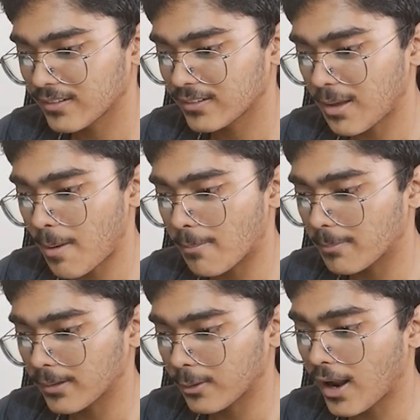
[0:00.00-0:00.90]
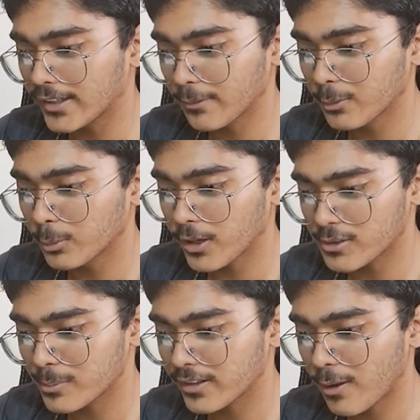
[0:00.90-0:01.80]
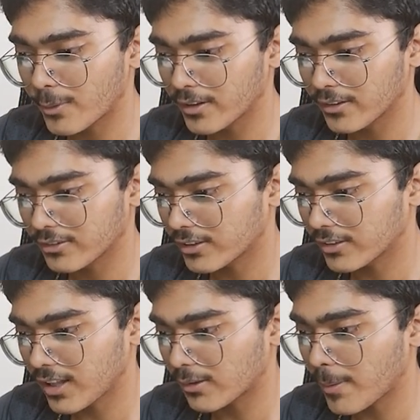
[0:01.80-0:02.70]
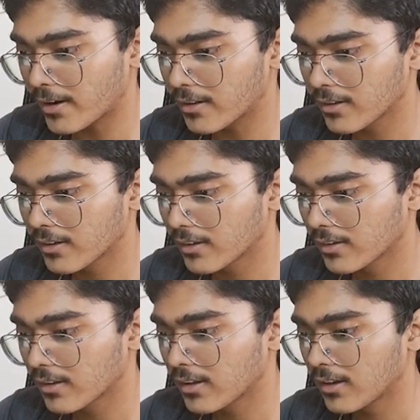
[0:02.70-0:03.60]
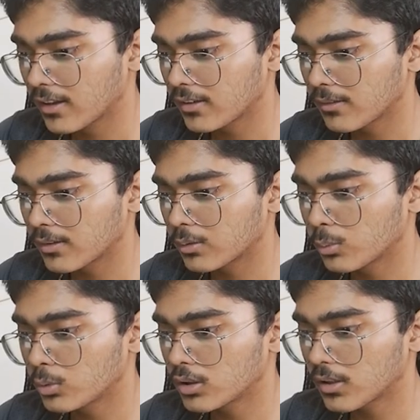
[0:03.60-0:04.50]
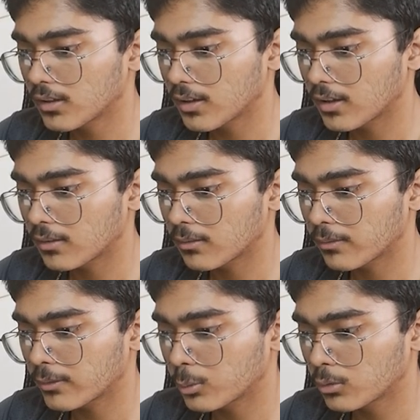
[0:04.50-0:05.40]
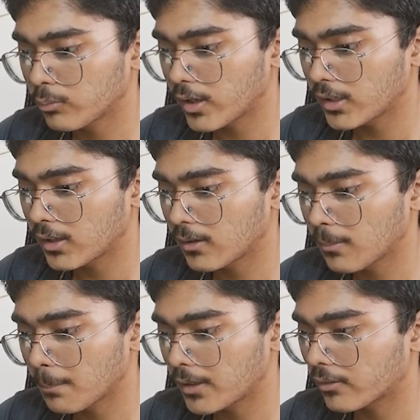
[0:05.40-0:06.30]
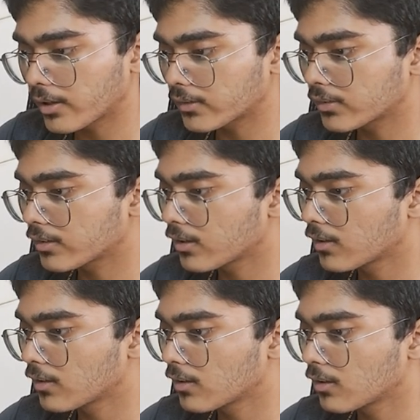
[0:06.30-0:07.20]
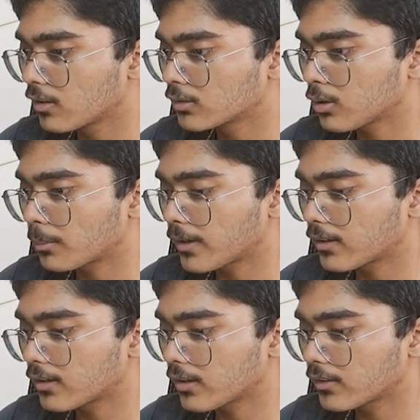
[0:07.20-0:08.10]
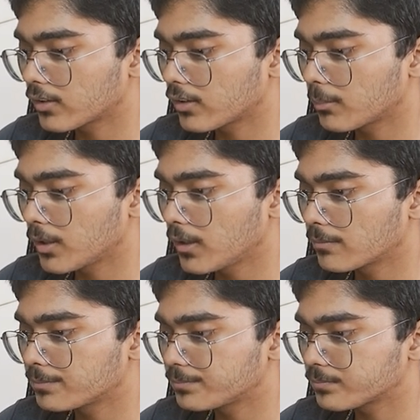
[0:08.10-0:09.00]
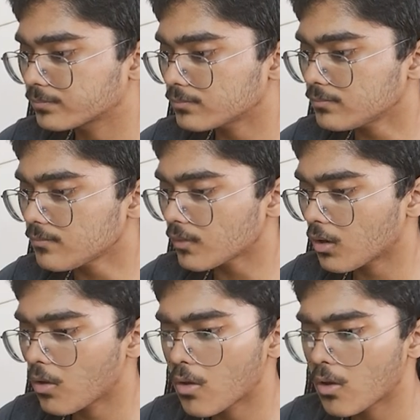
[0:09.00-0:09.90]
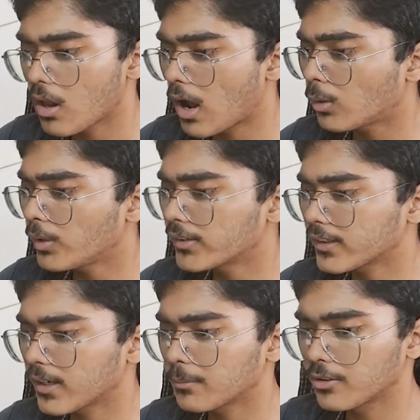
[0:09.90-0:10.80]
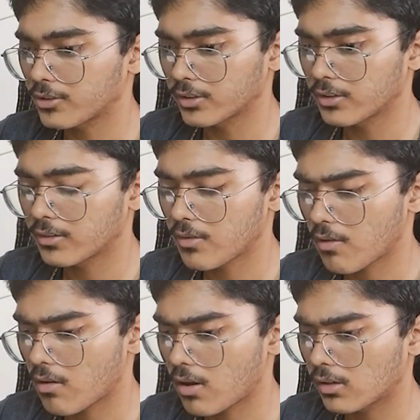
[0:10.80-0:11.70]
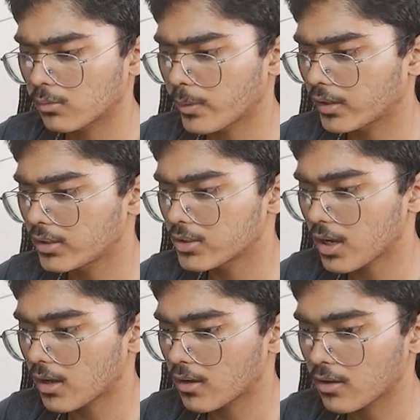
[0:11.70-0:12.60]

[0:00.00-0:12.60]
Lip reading: You can't even go to Kashmir nowadays. Shit, that's bad. Anyways, Tooth Fairy Pediatrics. Top 20 connects me. How do I scrape this shit? I'll quickly check.